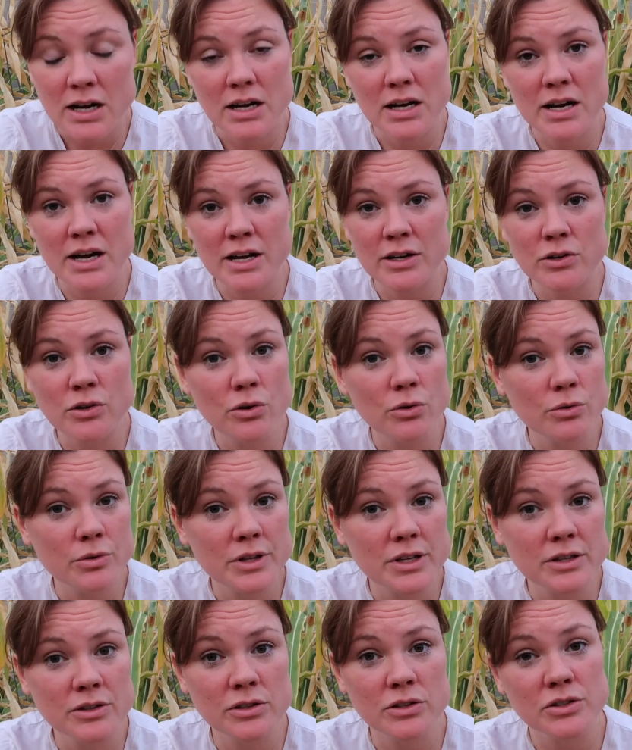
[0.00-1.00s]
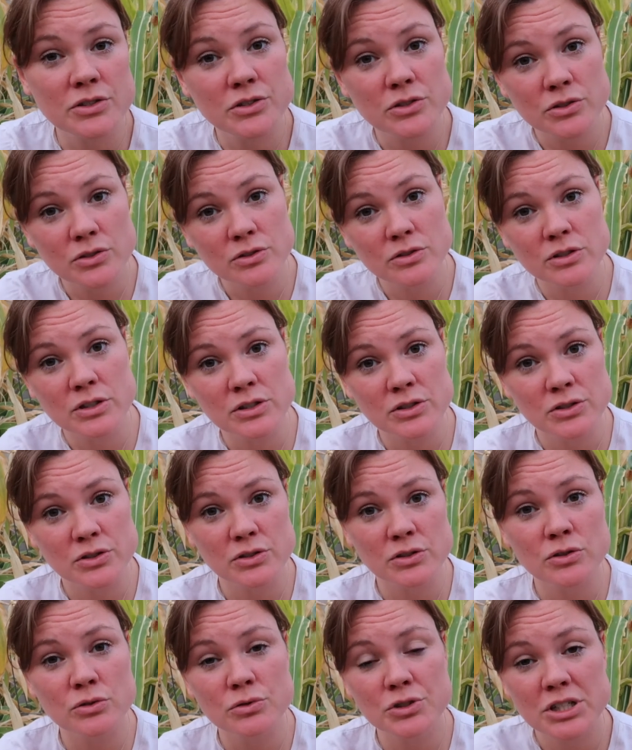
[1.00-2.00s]
I know that this this
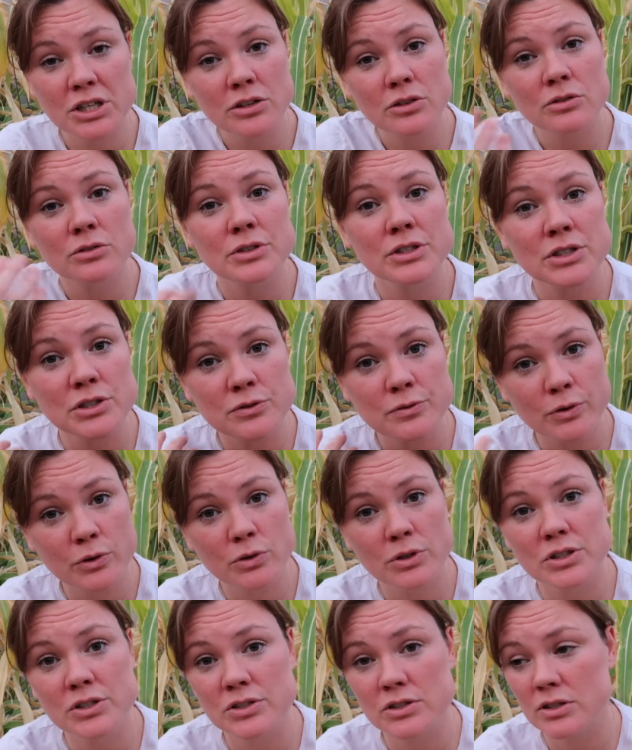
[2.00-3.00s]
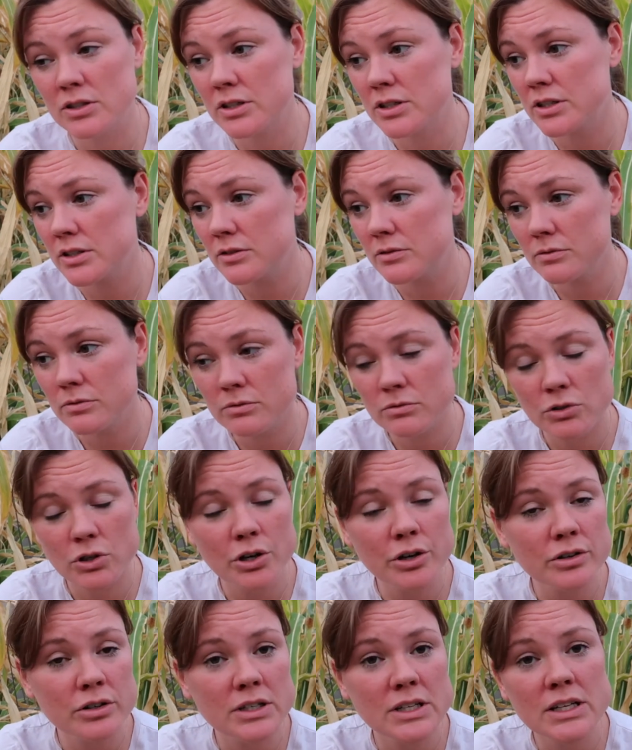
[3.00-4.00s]
new channel is focused on
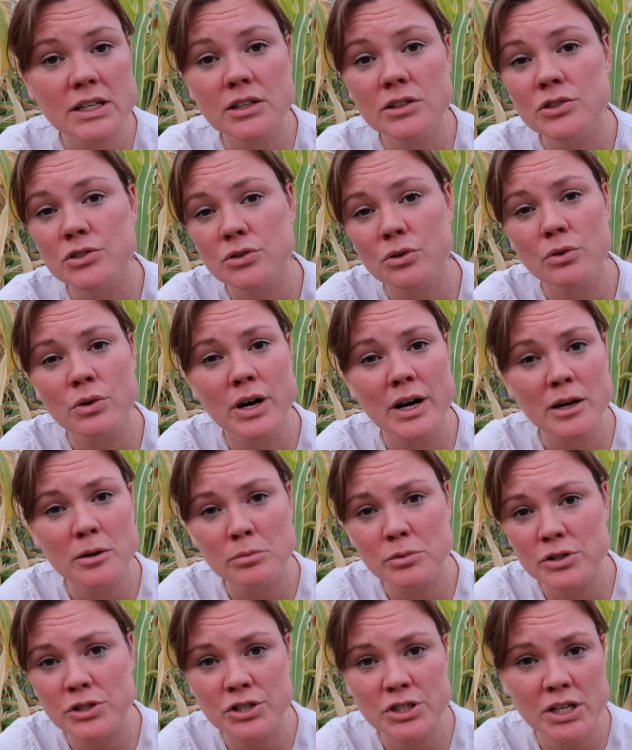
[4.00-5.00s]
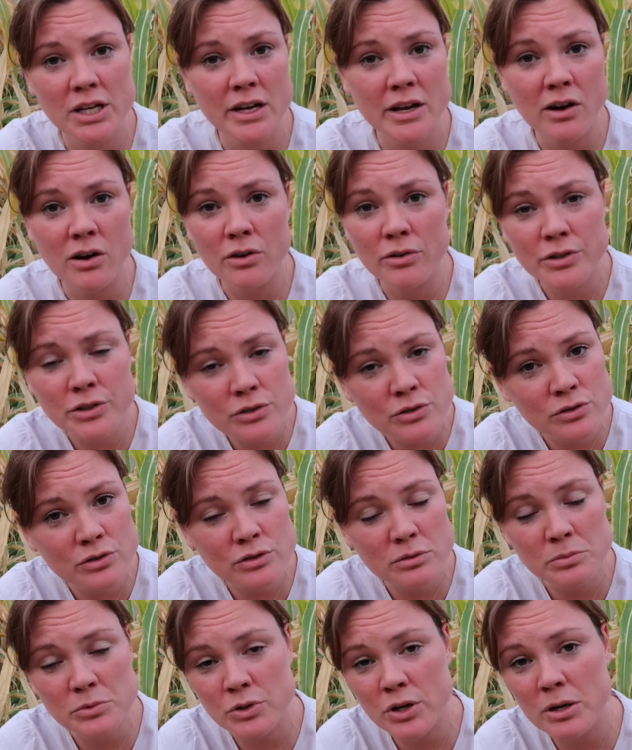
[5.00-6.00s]
gardening, so I appreciate all you new
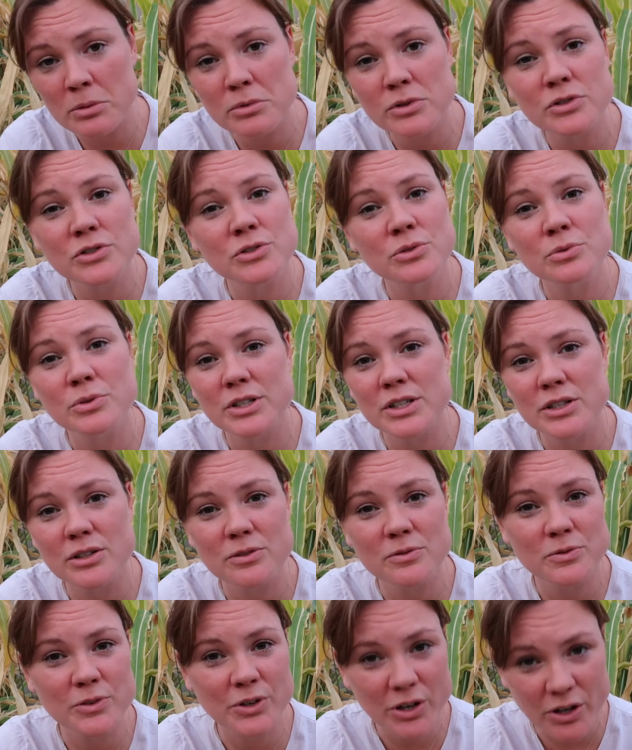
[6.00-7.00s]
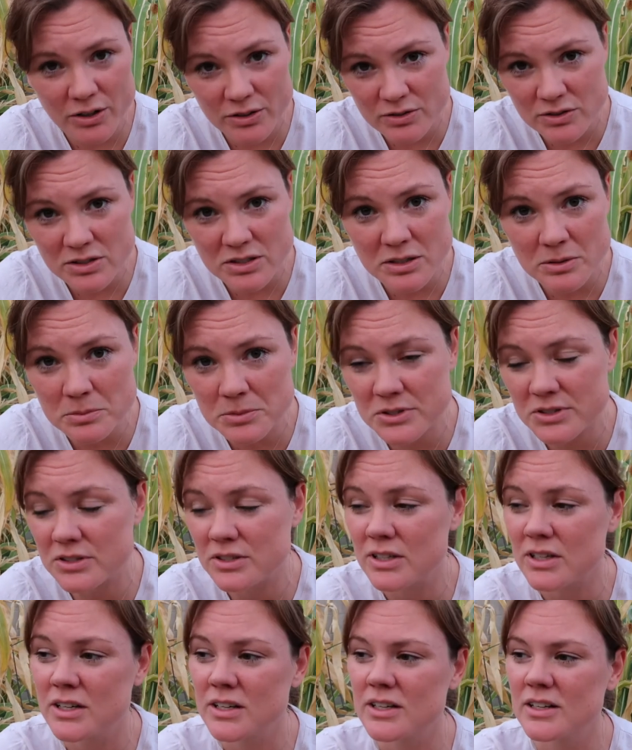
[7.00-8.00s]
subscribers who are here for garden
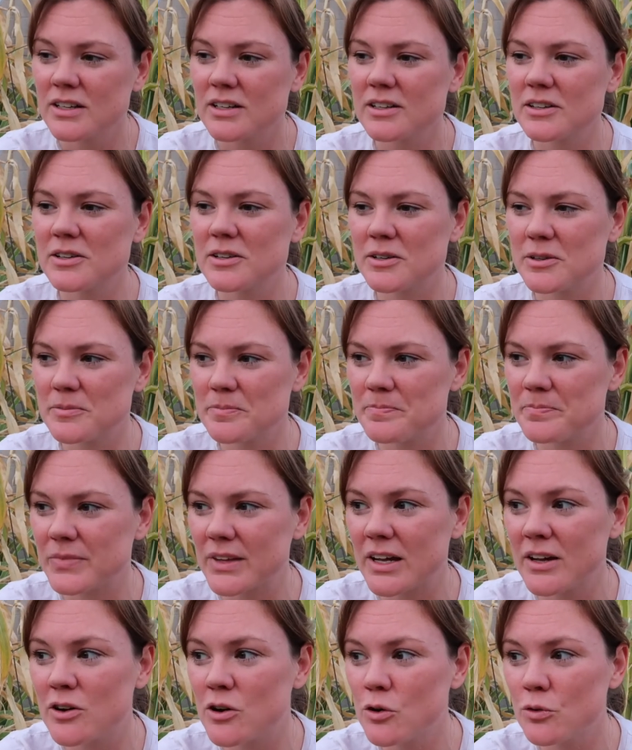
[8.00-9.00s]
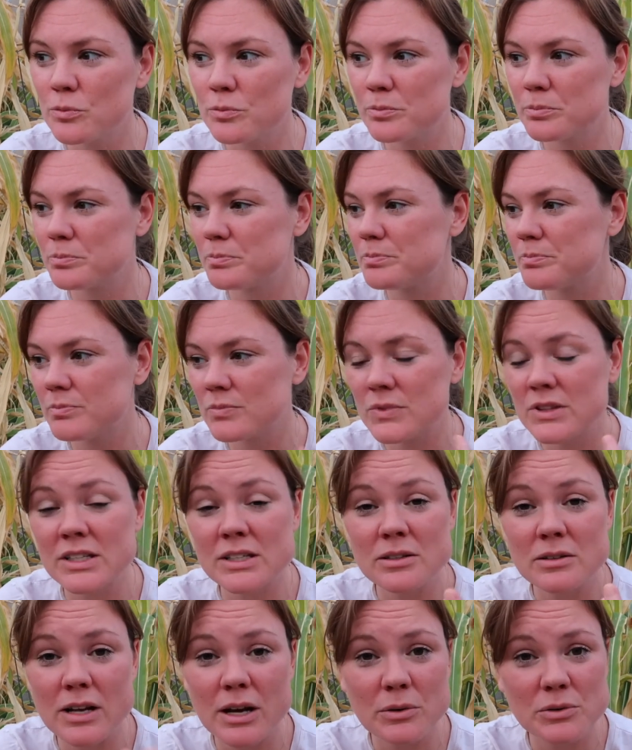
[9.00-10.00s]
tips. Um, I hope
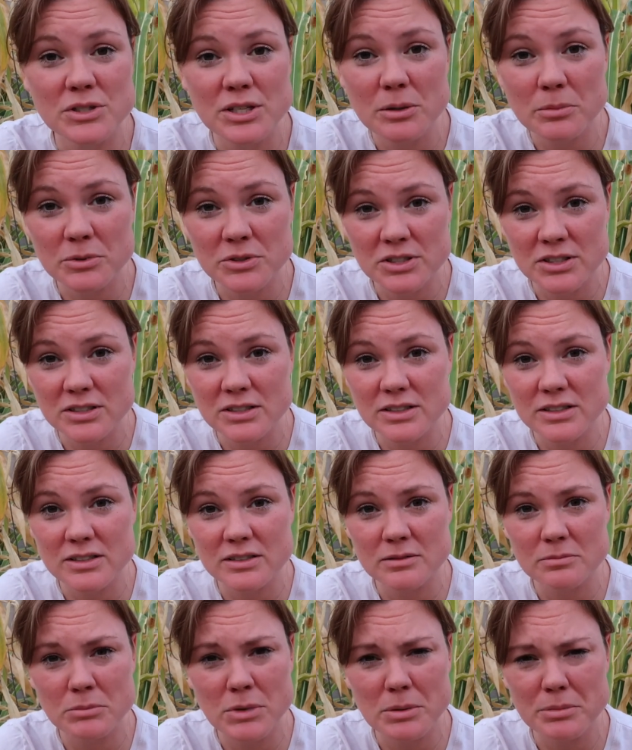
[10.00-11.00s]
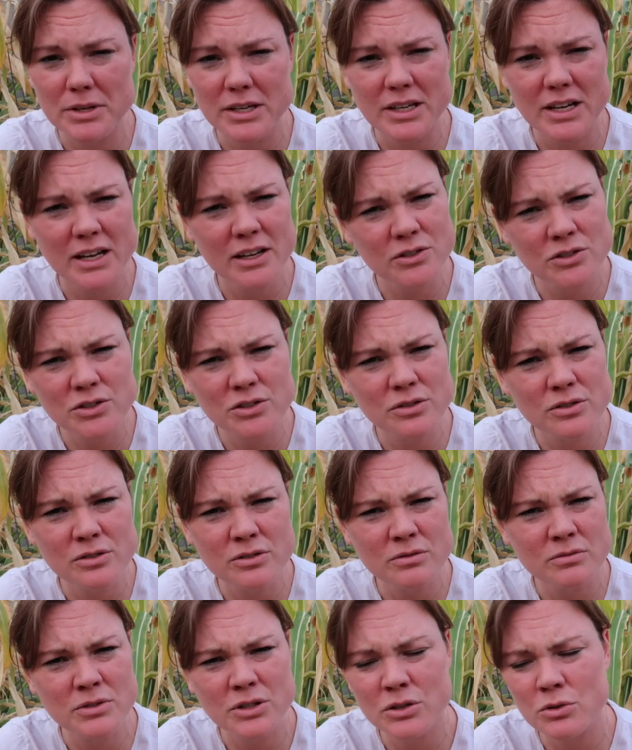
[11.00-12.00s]
that I was able to maybe
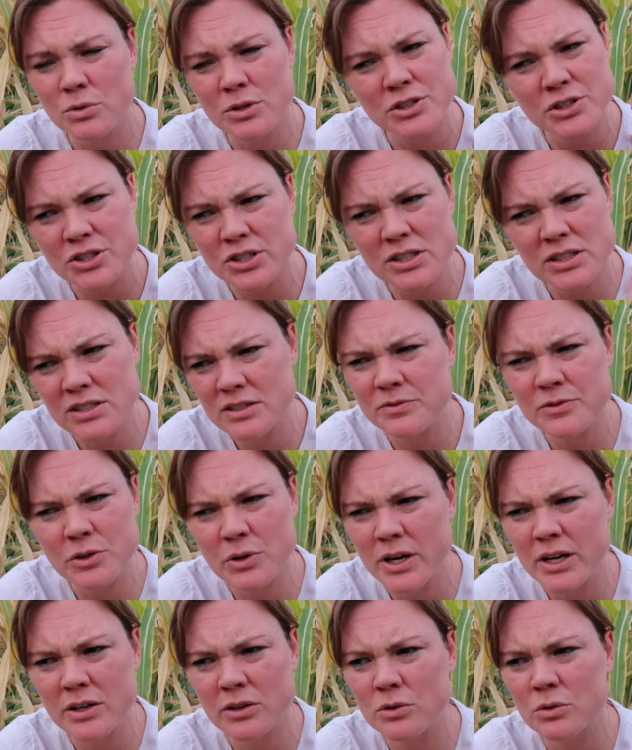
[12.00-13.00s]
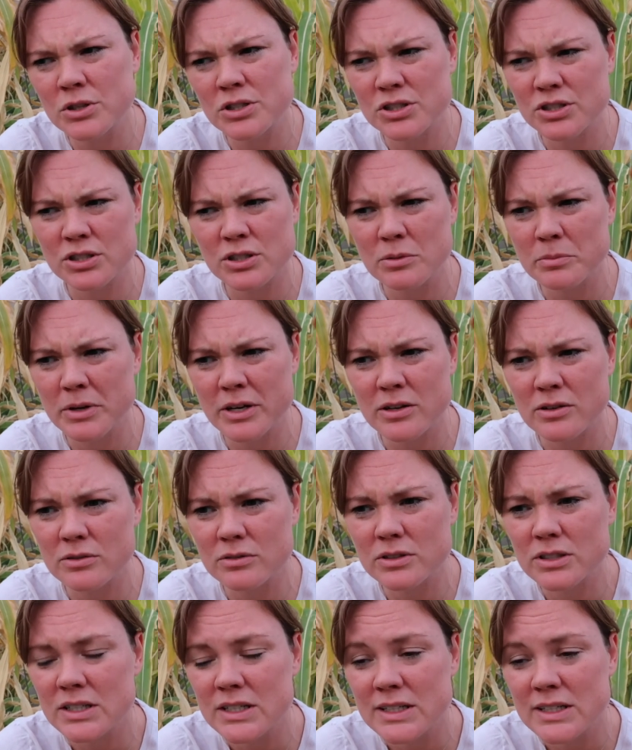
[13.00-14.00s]
answer the question. If you had a question about